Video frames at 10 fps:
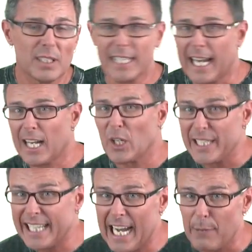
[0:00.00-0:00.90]
Carlo
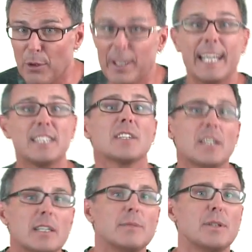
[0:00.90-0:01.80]
Gabor is
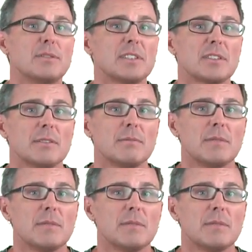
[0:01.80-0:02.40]
a musician.